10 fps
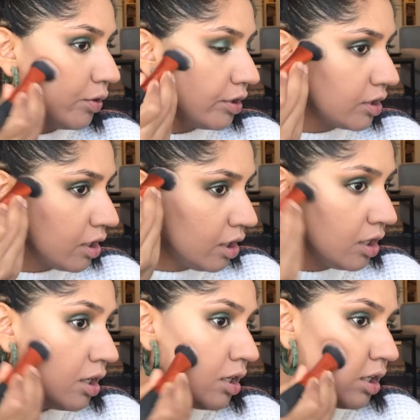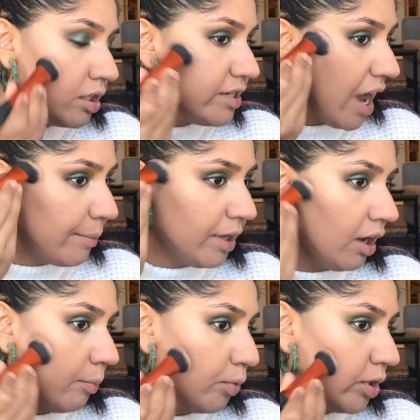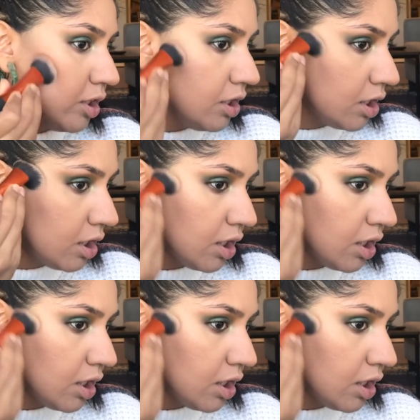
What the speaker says: just gonna dab it upwards.